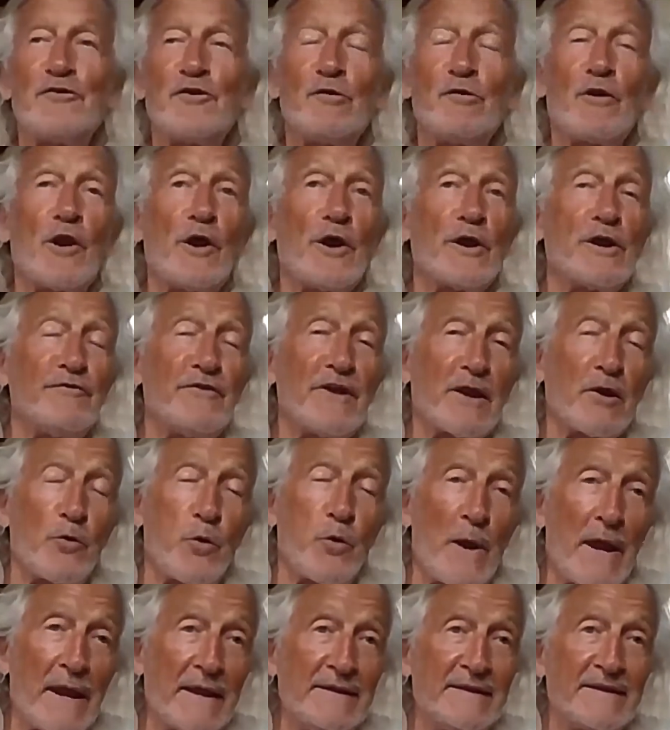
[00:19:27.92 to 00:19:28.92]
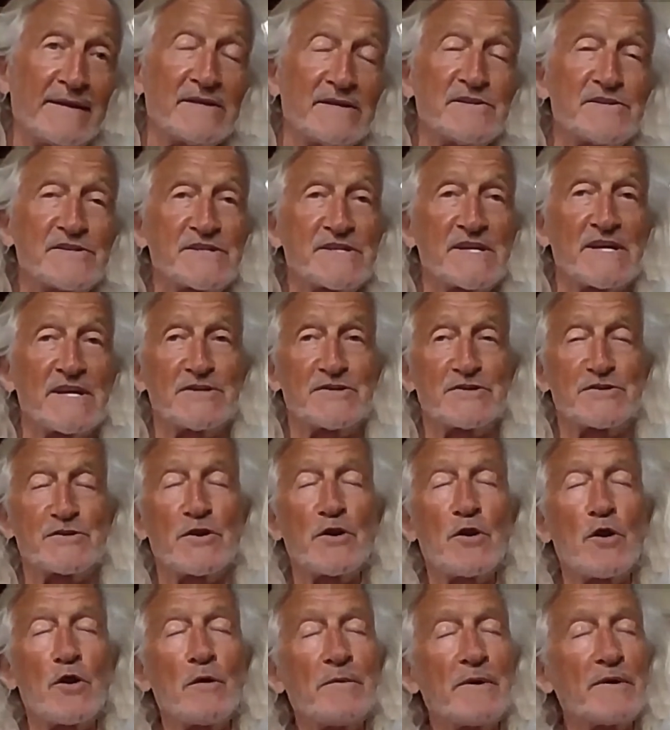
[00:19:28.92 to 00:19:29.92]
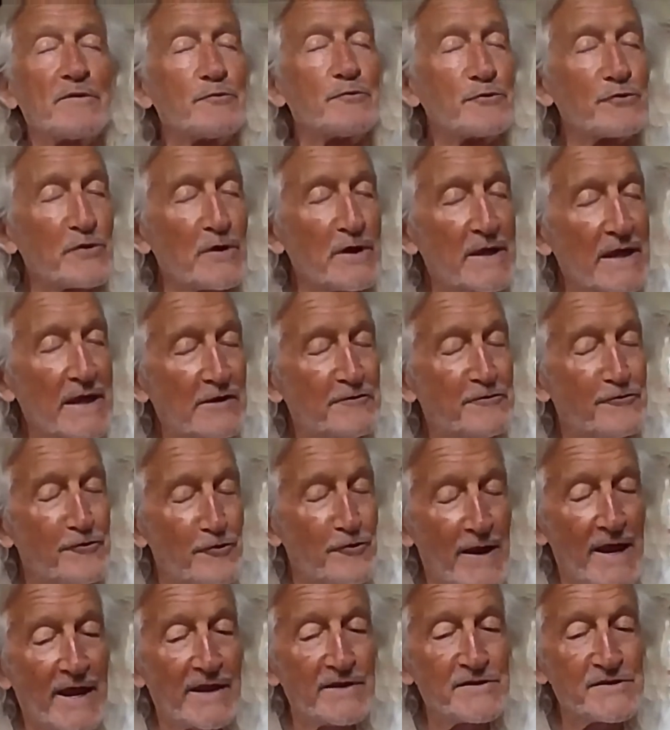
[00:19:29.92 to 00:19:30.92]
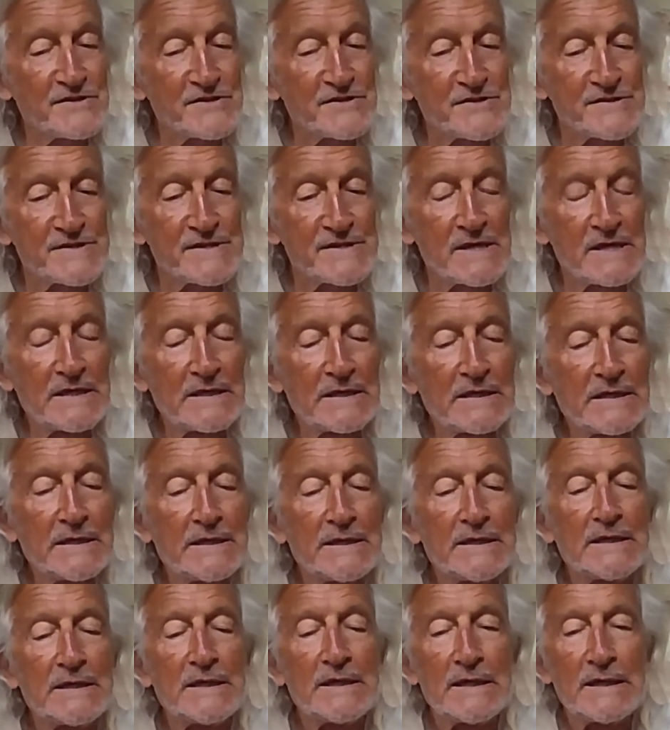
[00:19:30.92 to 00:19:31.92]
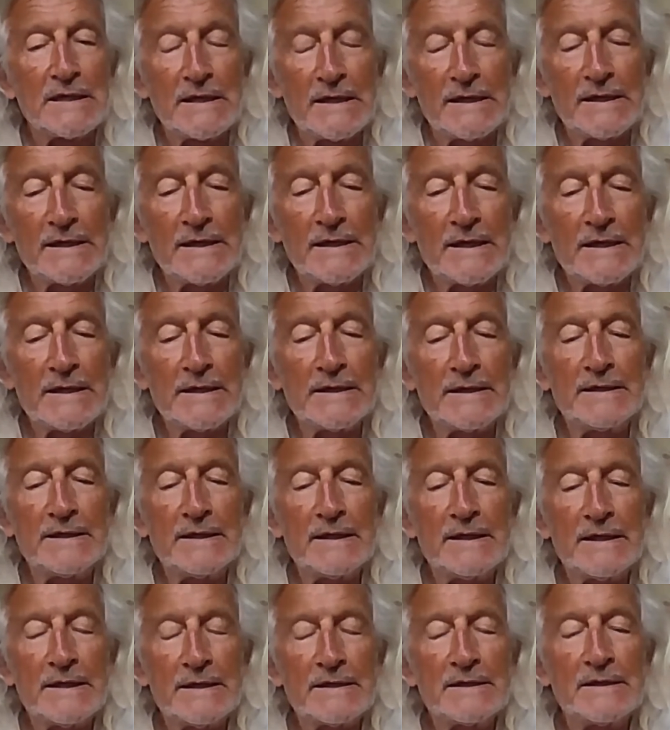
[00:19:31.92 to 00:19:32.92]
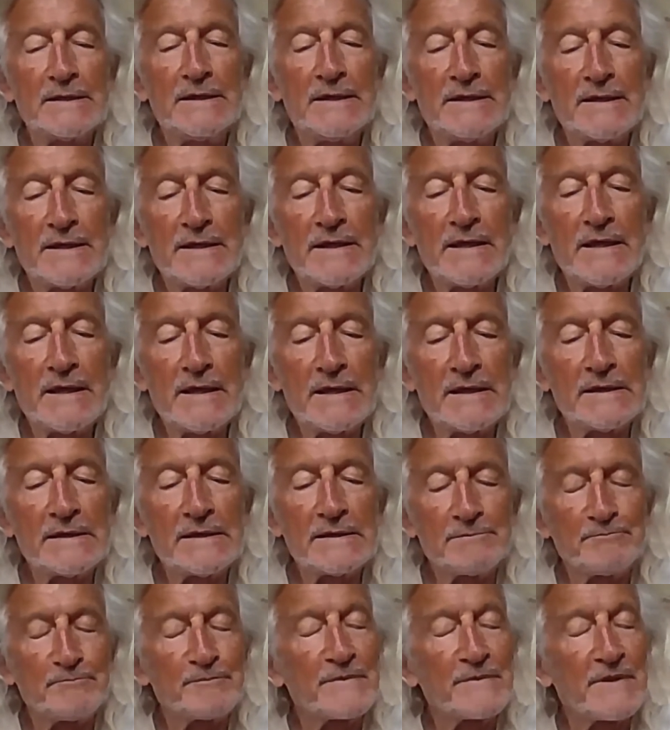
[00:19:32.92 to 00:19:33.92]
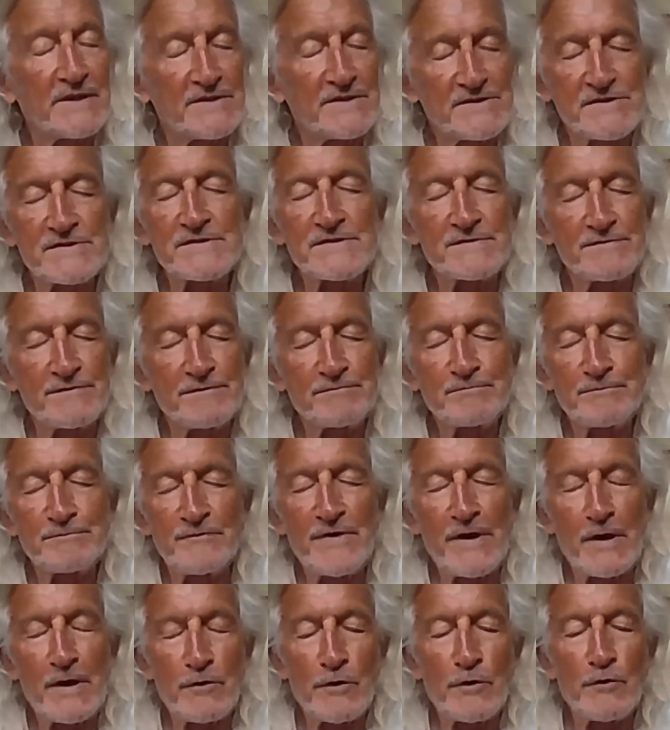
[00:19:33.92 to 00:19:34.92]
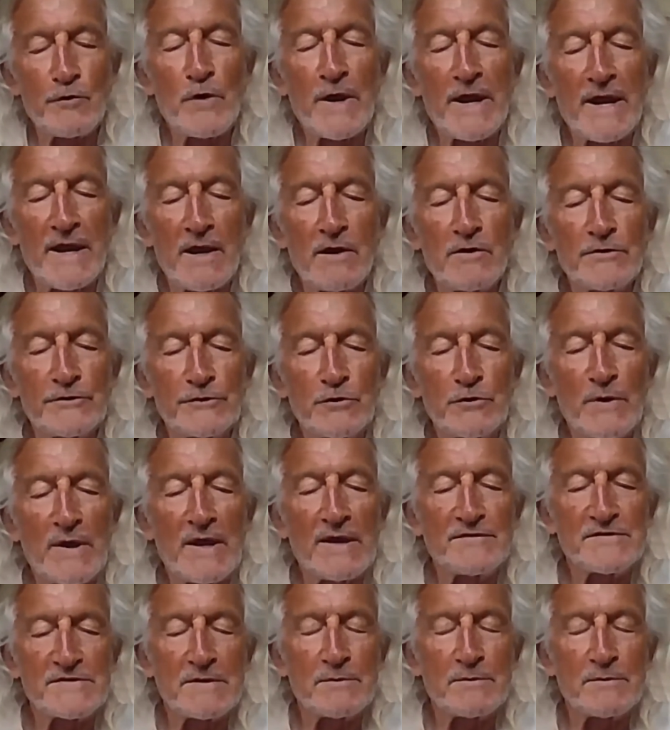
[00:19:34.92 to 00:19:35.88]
A lot of acquaintances, but real friends, and that's very rare to have some.